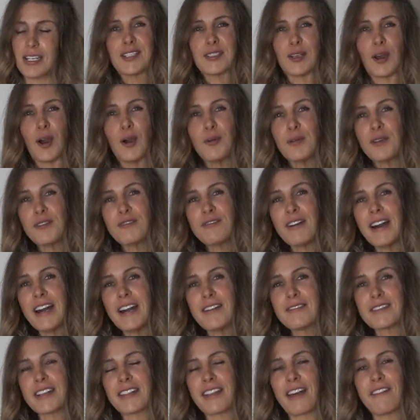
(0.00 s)
So I hope you
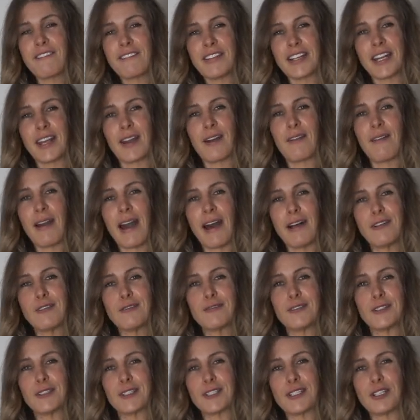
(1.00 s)
found that video
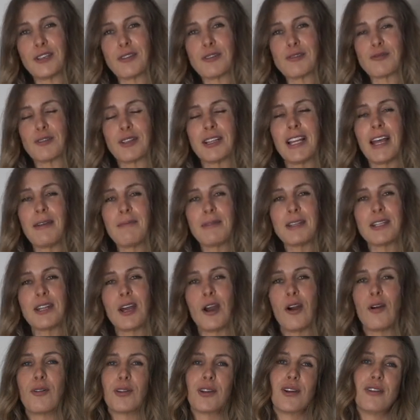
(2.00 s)
helpful and useful. Let me
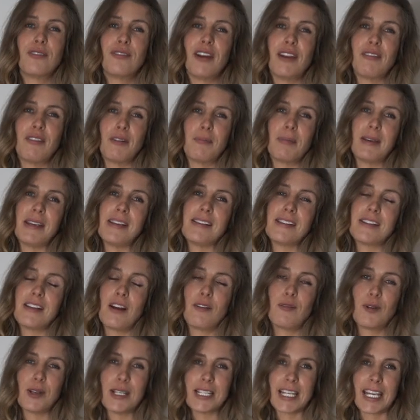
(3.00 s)
know your favorite pieces
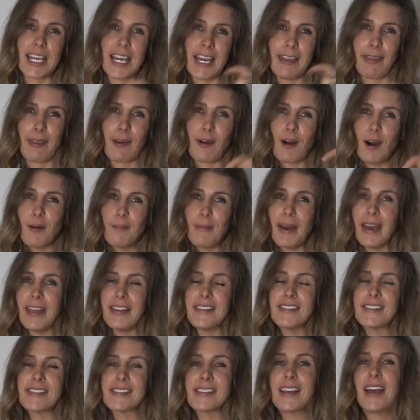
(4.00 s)
of winter kit in the
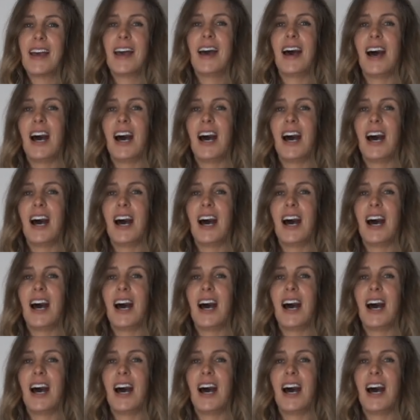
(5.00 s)
comments.